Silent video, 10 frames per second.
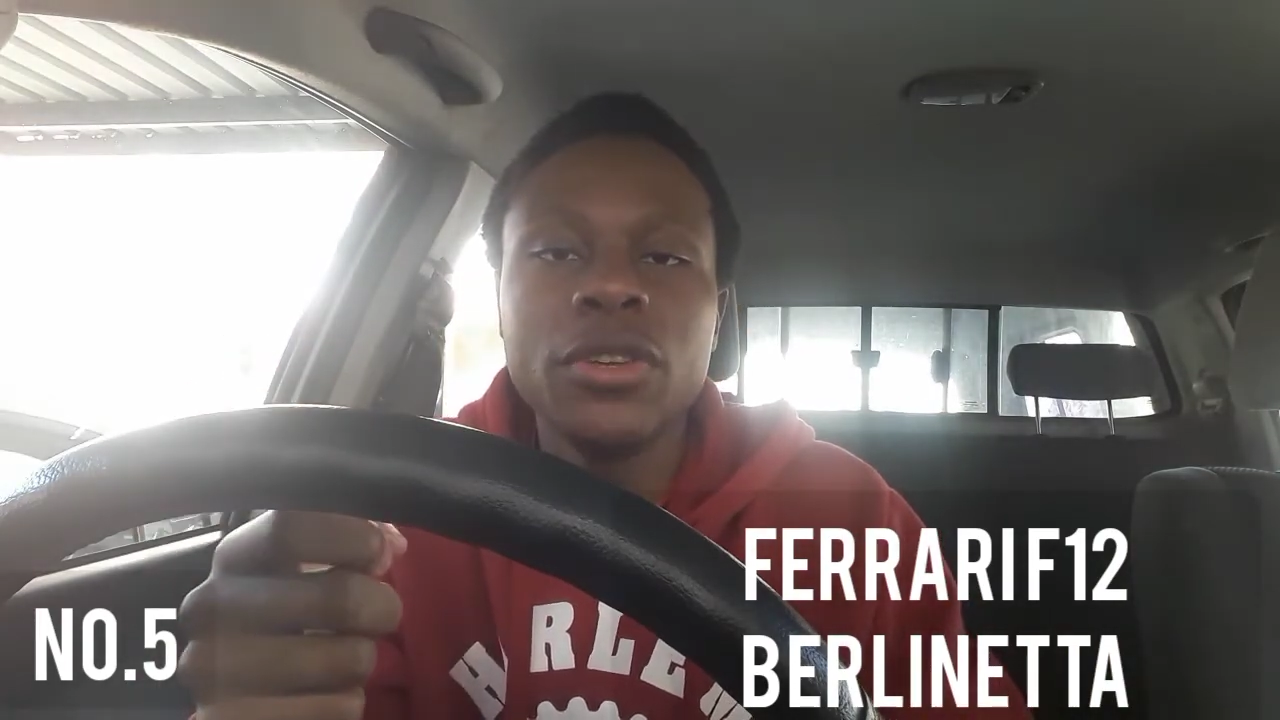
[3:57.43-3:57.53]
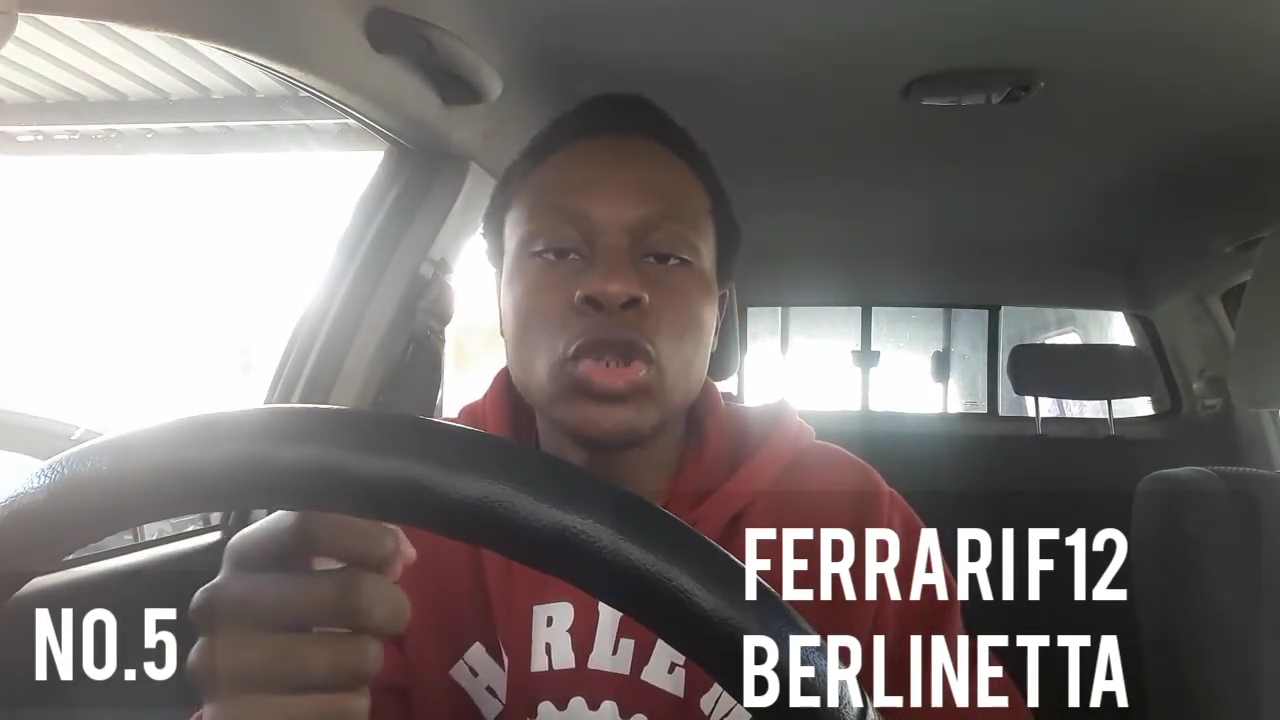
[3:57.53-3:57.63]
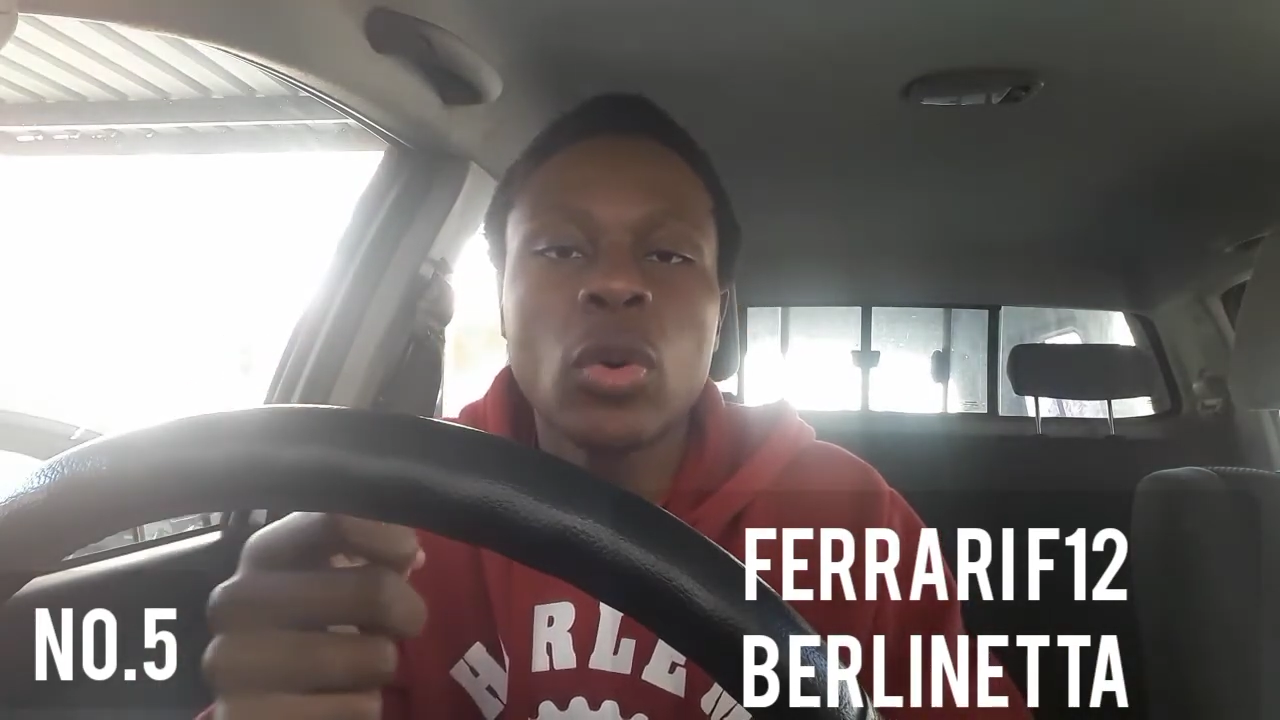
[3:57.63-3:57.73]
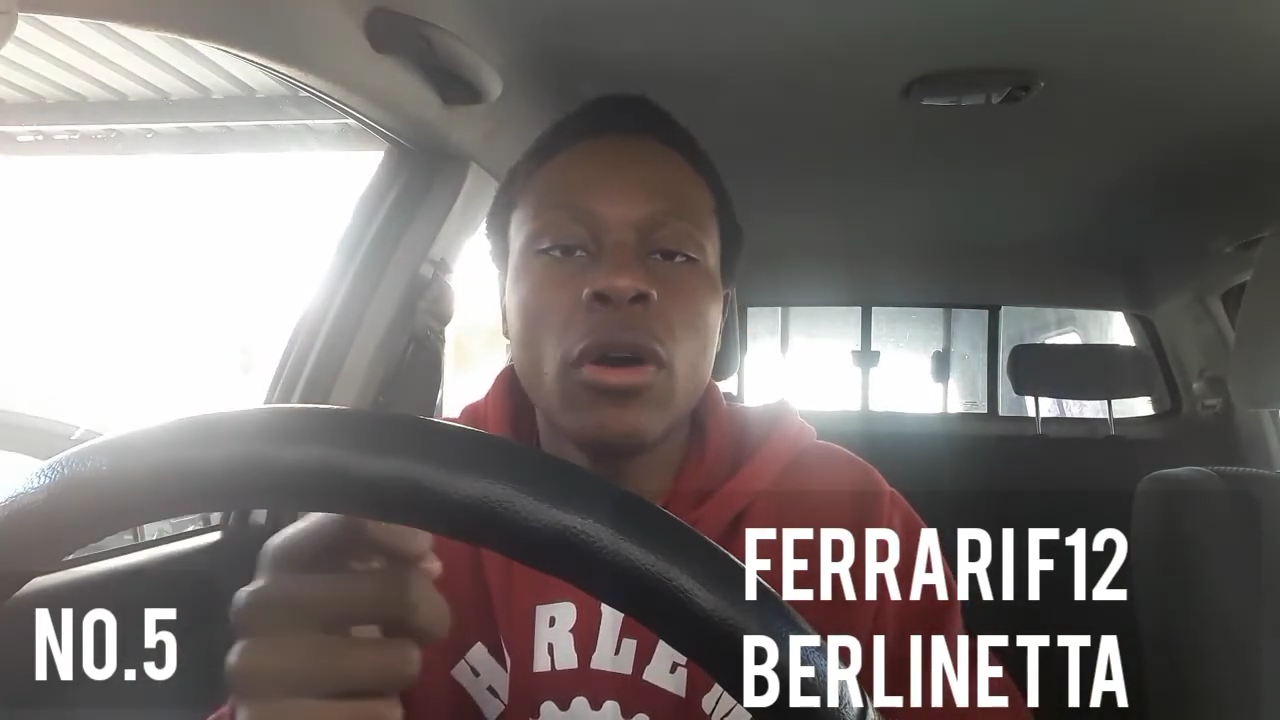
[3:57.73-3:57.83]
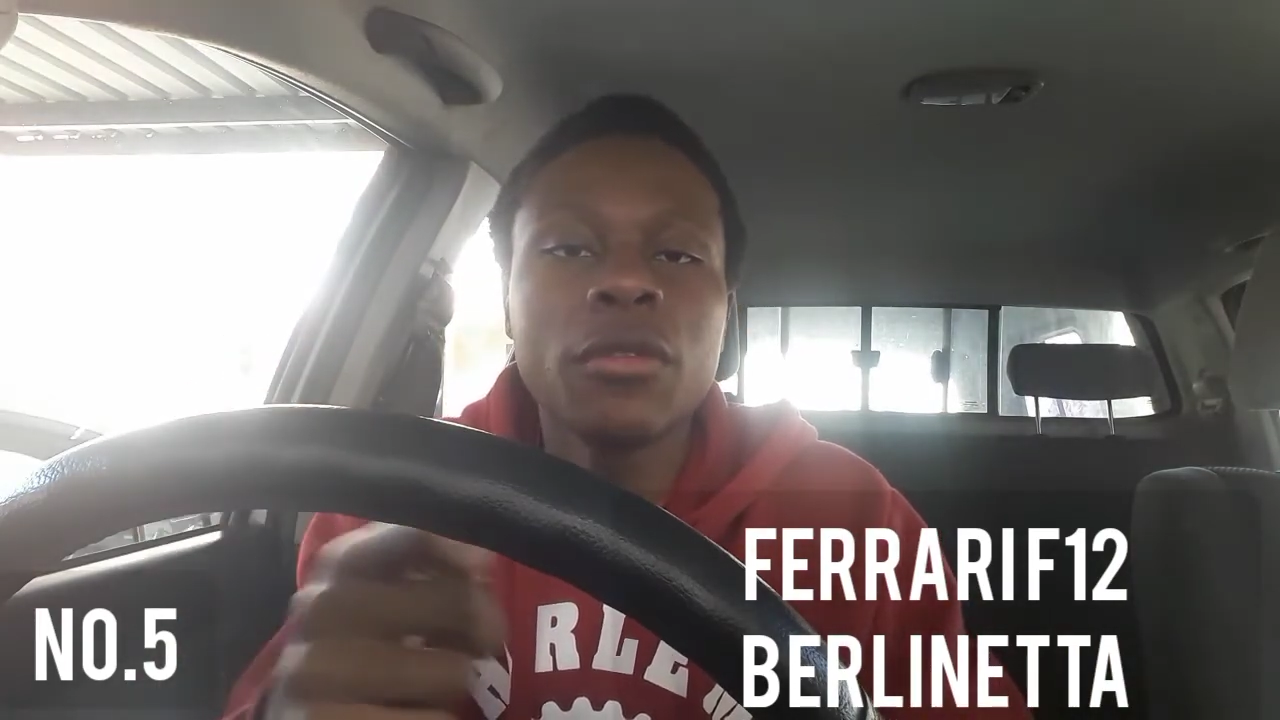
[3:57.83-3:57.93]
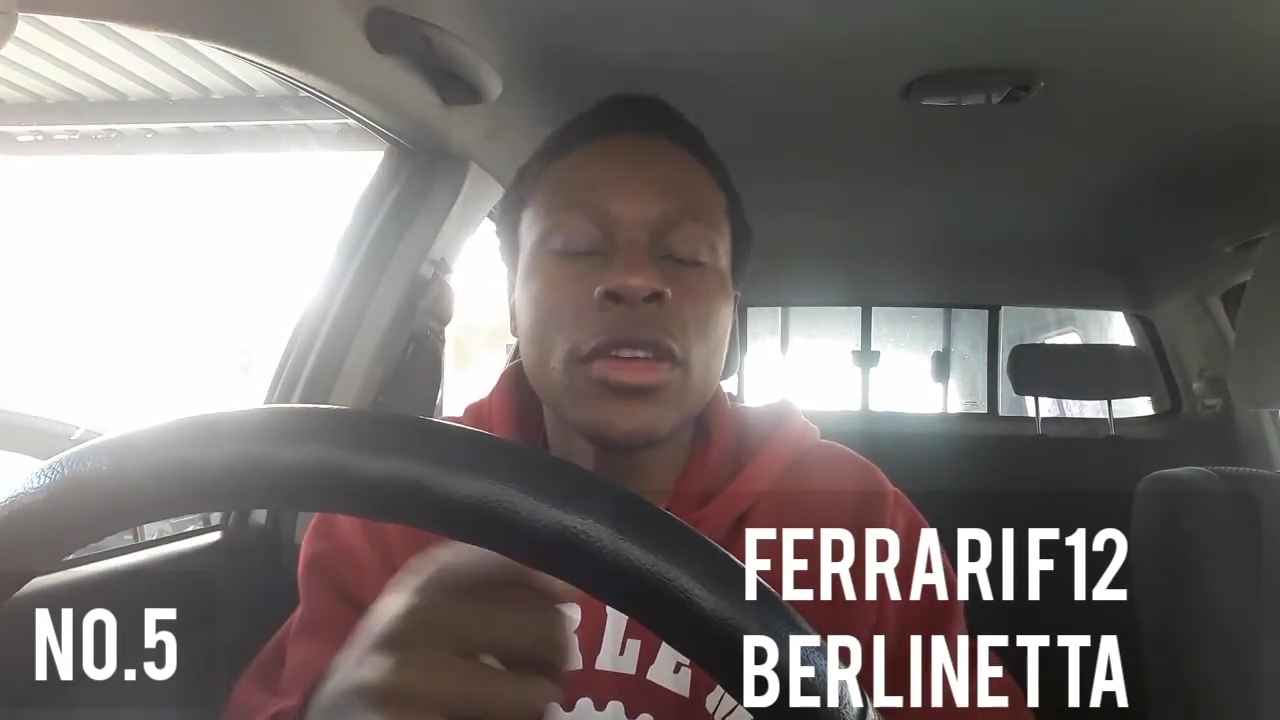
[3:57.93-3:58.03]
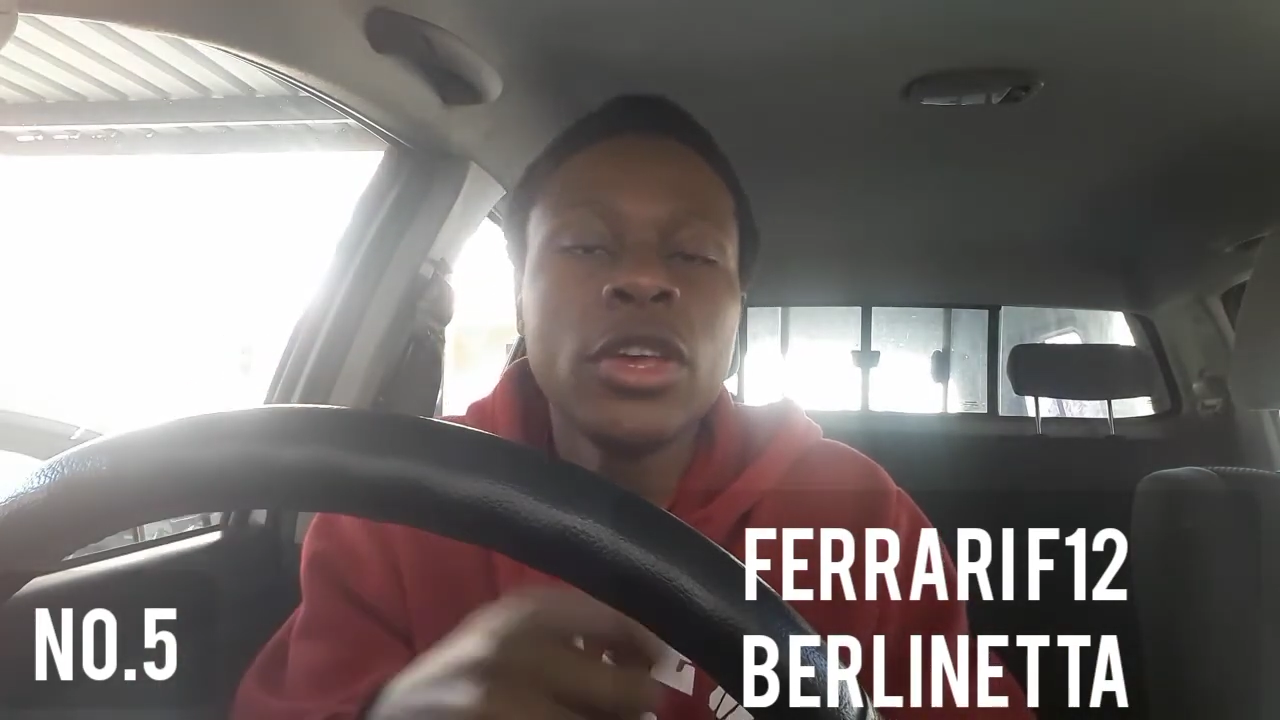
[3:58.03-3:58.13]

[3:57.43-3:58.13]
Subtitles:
V12.